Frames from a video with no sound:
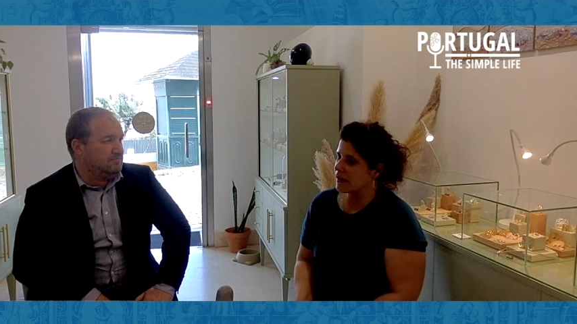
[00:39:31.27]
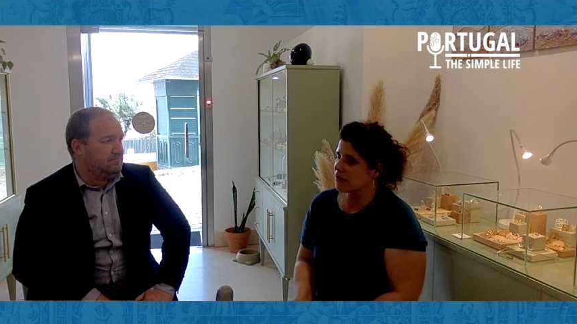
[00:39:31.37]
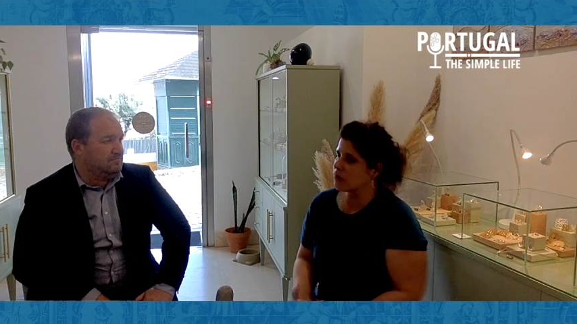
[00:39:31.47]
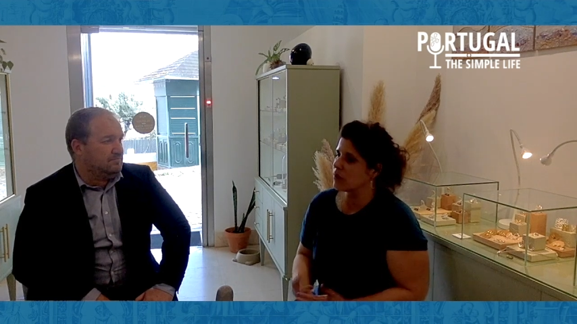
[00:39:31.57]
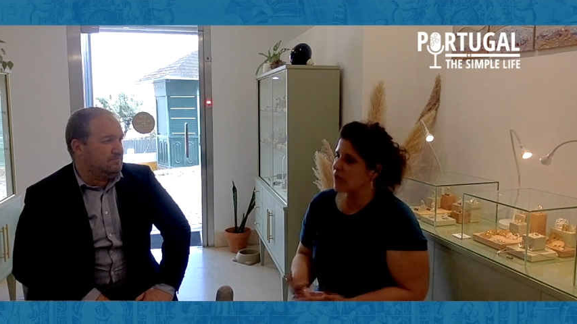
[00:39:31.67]

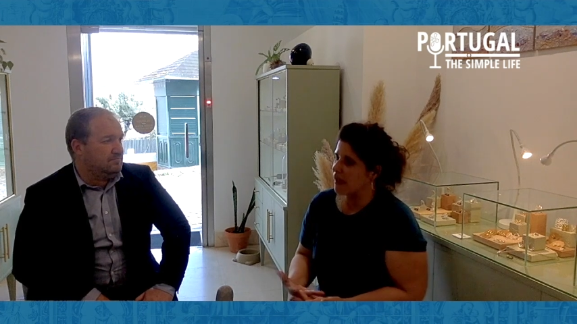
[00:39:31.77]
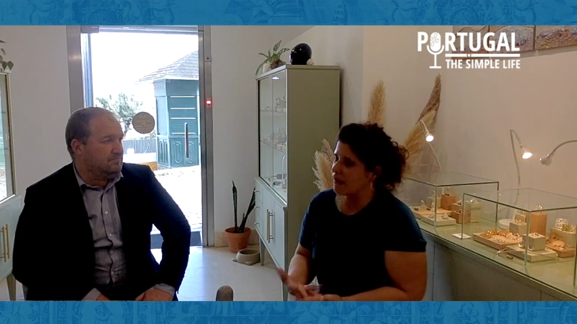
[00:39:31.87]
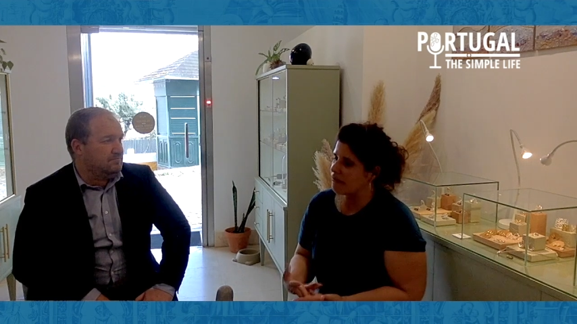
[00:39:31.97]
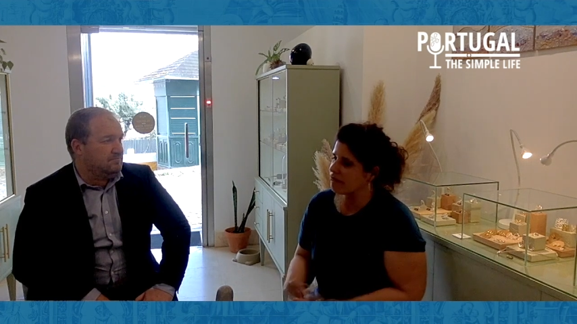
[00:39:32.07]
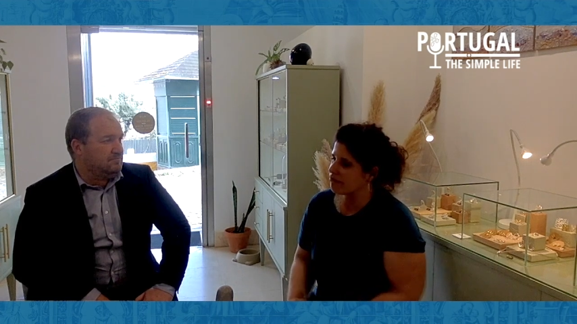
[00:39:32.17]
Speaker 1: and we
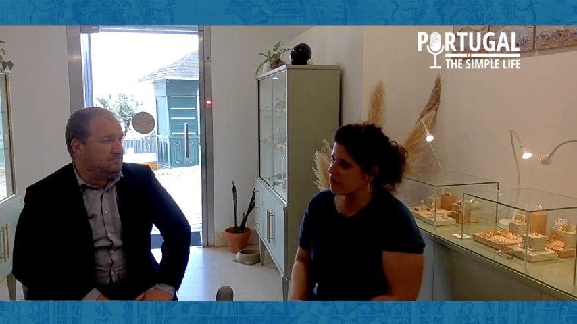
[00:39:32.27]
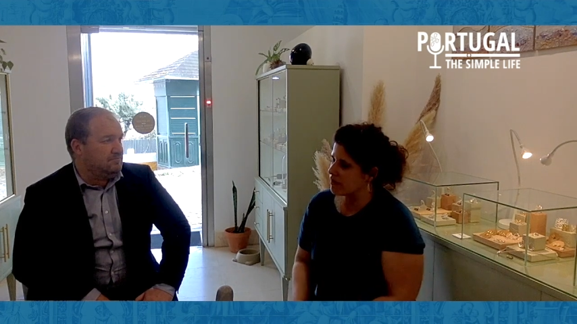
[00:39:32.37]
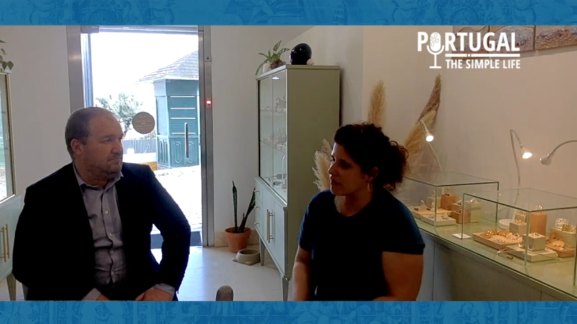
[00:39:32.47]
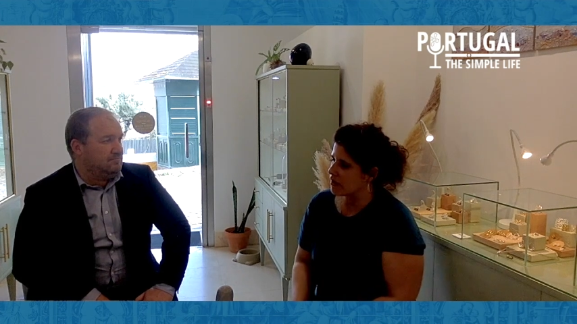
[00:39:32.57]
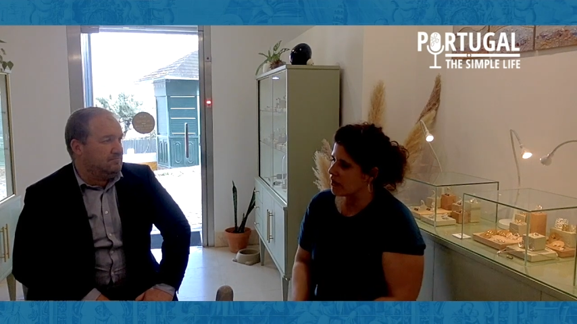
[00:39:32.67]
have
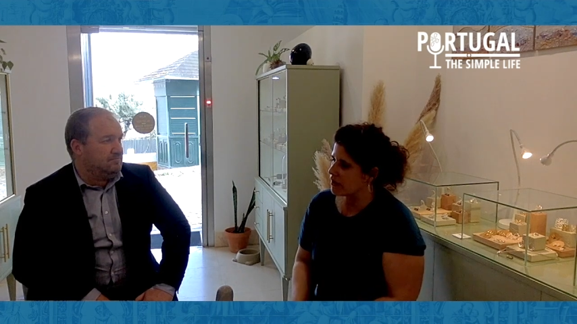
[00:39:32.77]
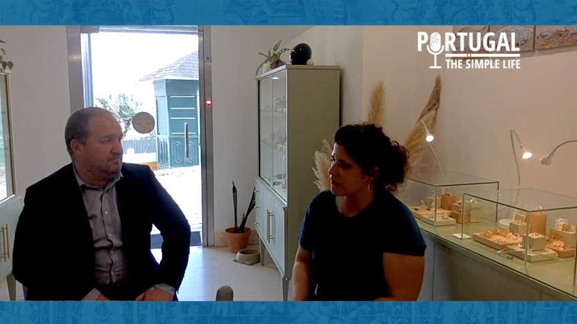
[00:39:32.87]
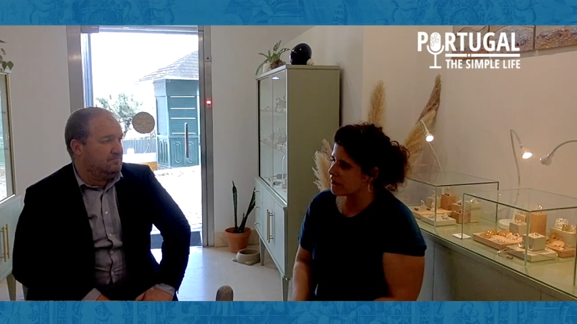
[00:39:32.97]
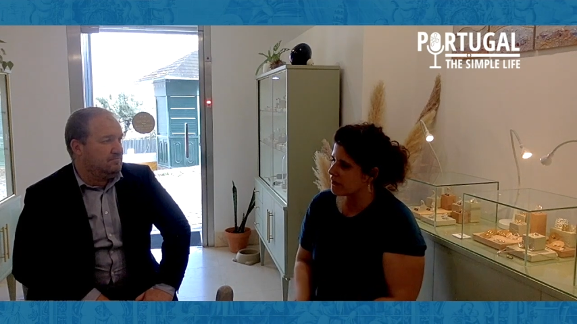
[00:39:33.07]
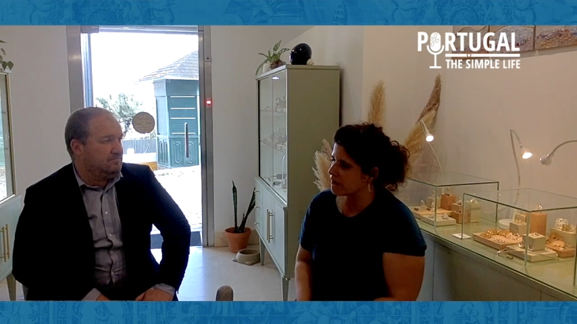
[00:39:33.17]
a lot
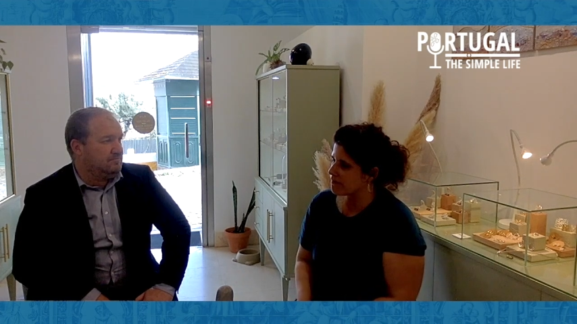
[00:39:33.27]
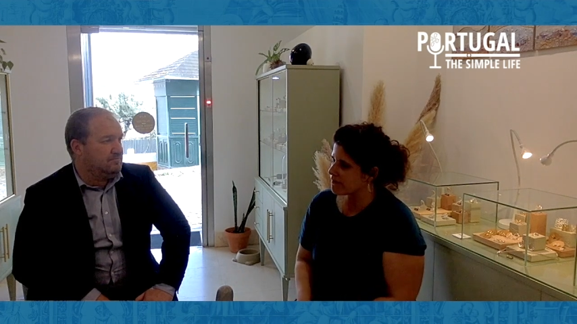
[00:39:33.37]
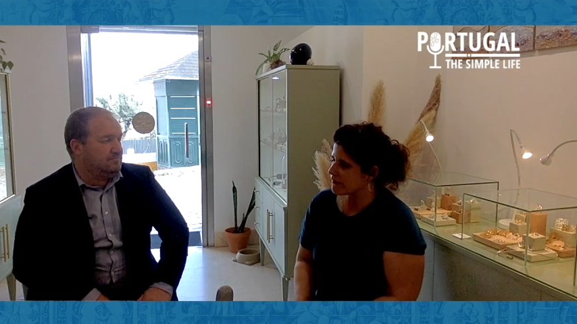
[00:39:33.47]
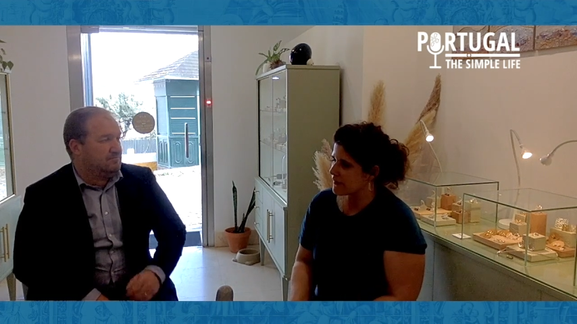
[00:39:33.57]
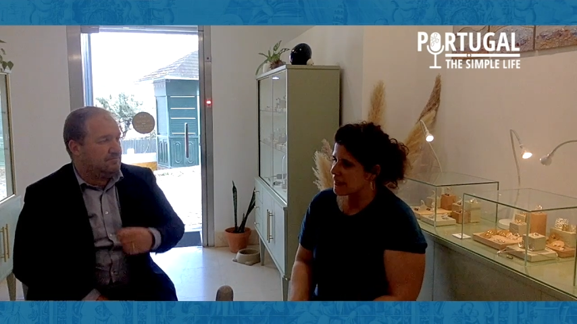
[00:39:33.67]
of
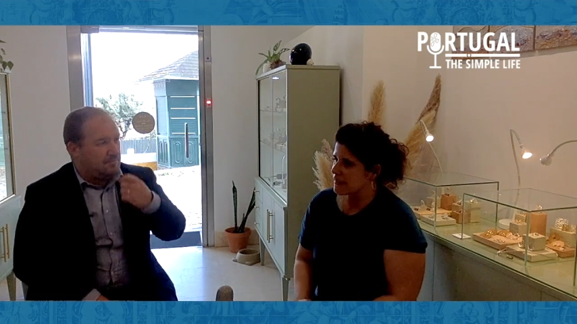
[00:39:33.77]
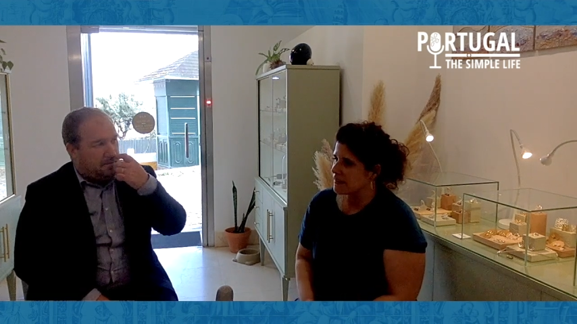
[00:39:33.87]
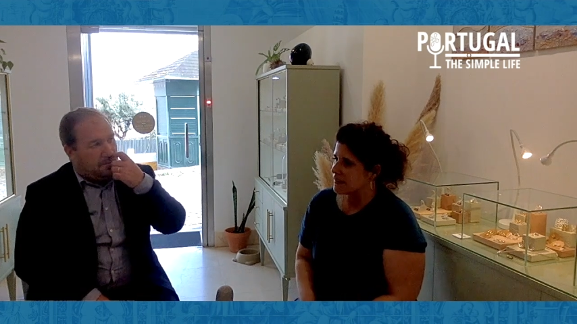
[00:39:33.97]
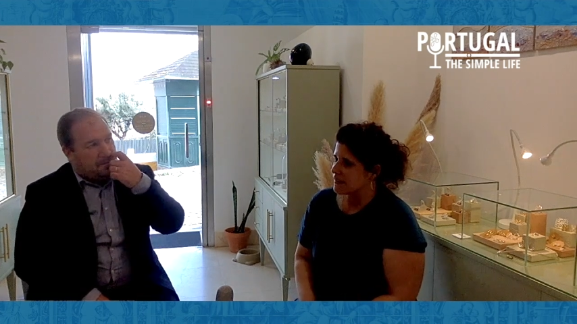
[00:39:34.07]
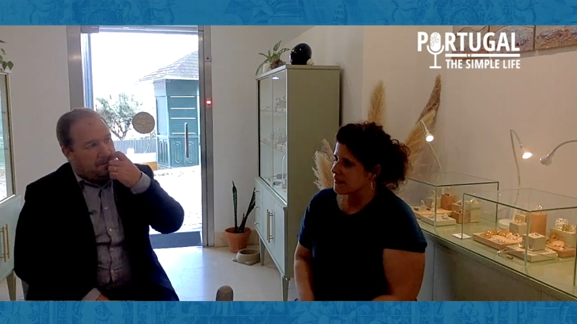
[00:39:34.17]

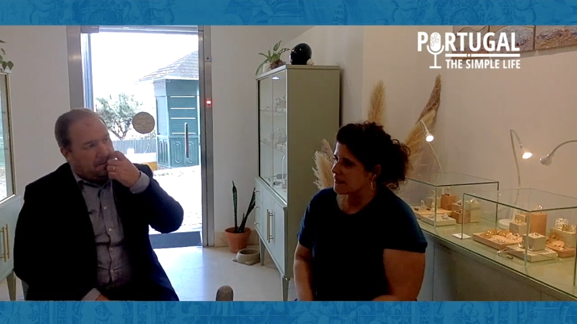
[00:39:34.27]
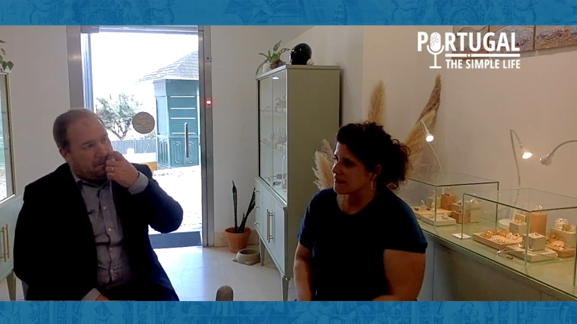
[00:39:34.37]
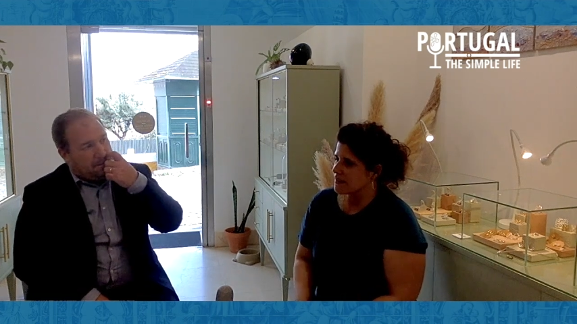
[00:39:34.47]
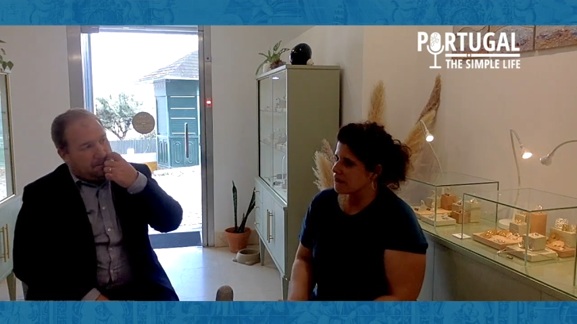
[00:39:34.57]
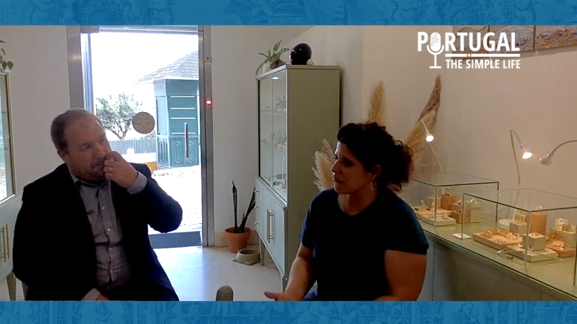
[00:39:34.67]

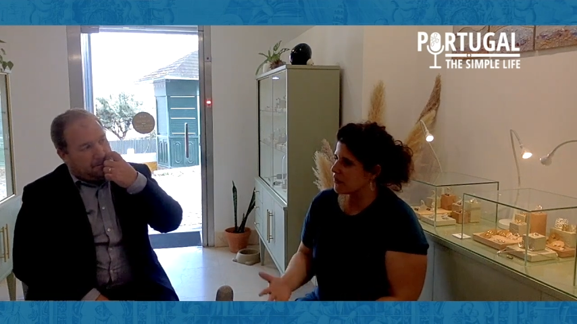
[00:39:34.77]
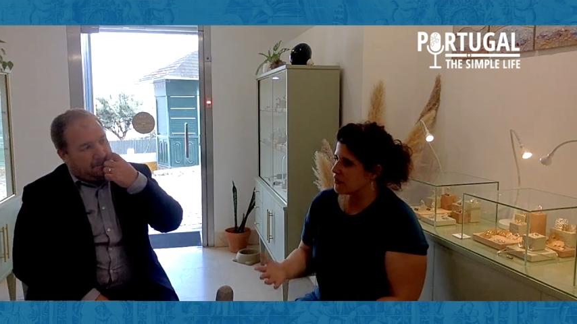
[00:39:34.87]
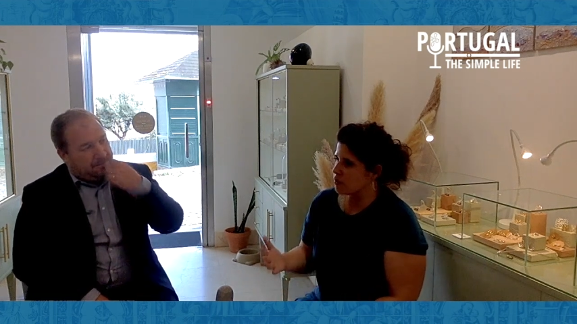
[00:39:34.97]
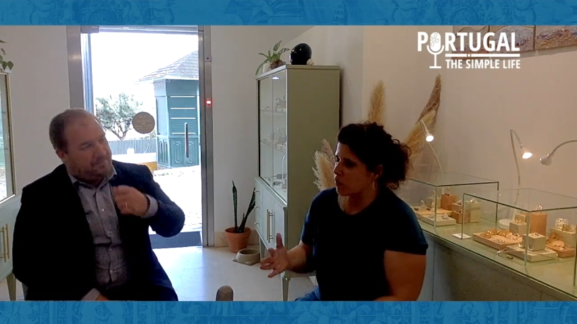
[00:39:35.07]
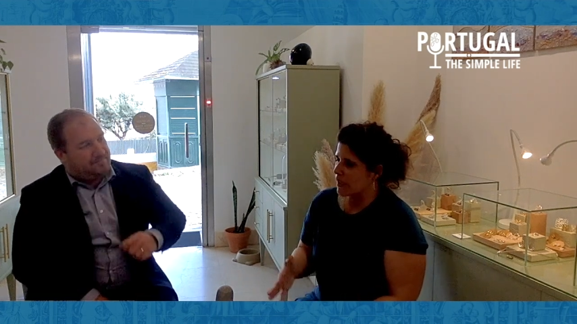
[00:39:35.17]

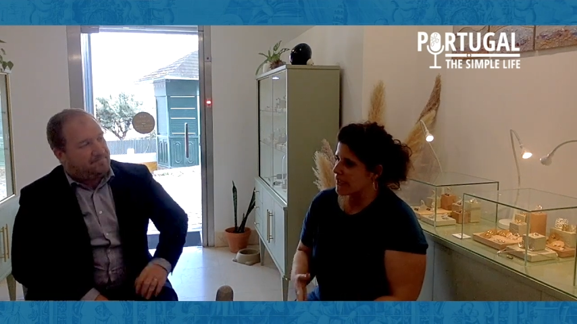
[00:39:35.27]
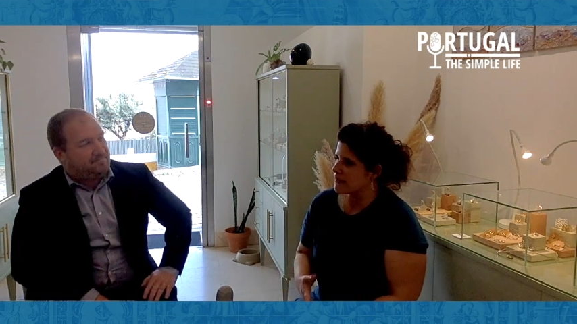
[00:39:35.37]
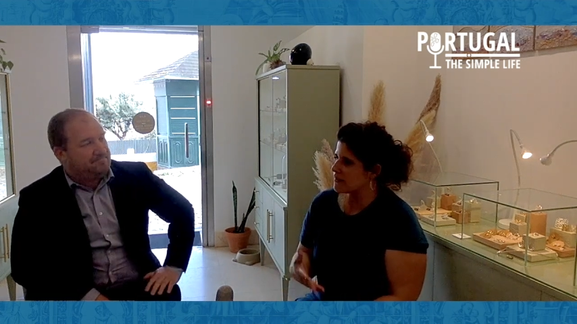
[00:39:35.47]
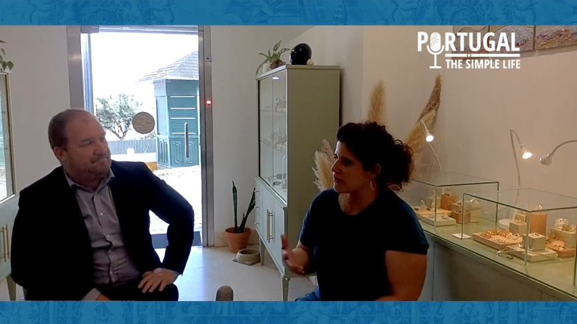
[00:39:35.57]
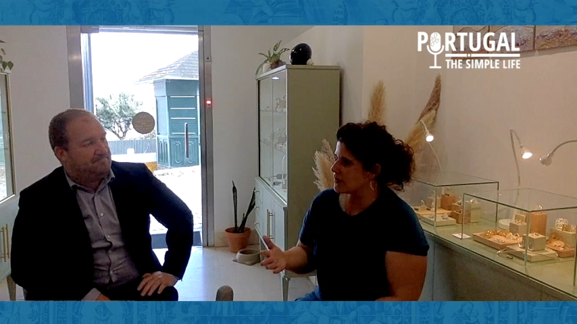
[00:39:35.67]
different
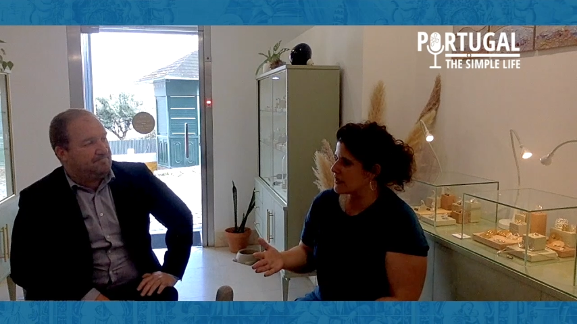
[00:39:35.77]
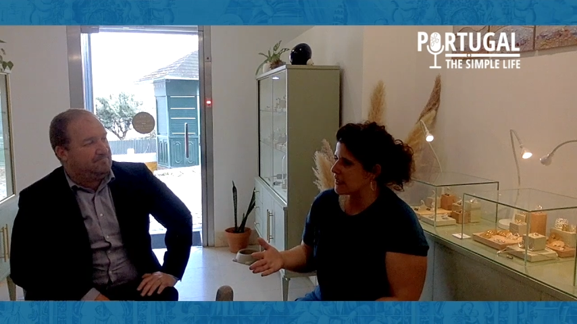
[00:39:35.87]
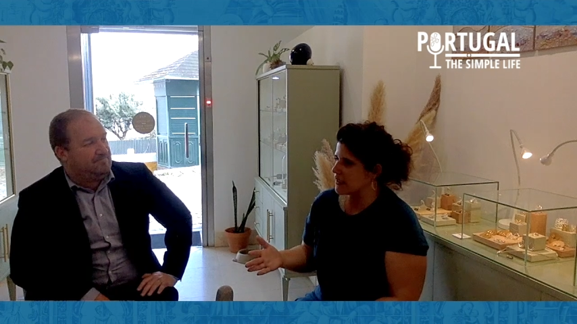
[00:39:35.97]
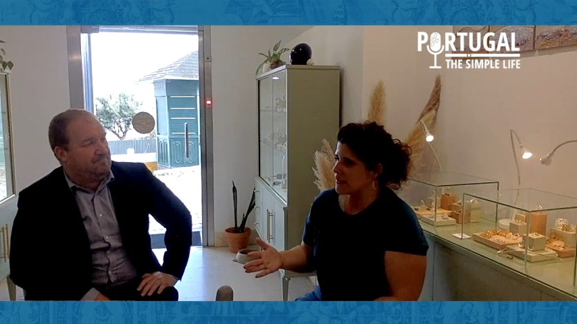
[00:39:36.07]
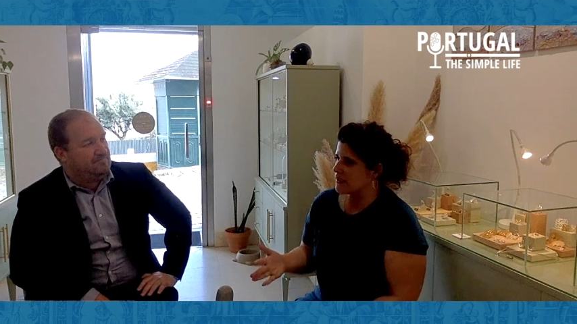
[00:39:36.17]
ways to
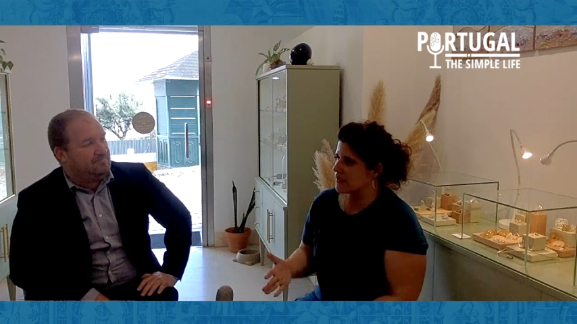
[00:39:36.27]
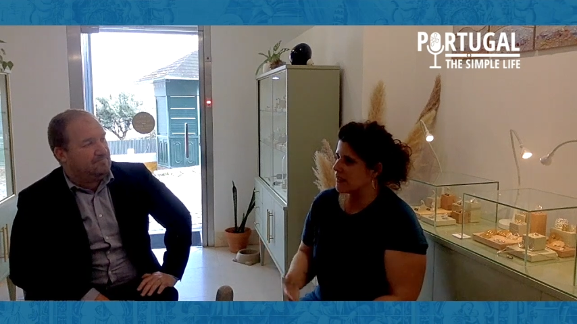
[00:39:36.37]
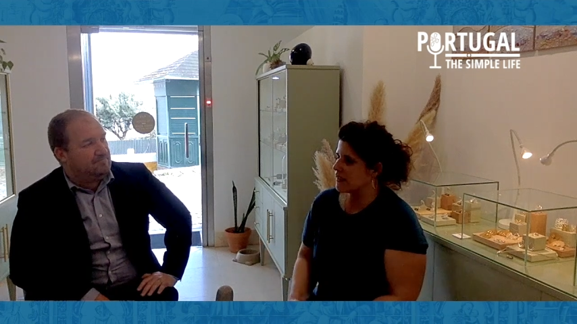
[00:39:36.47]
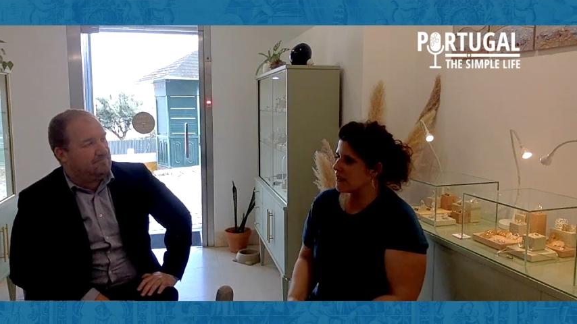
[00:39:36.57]
see.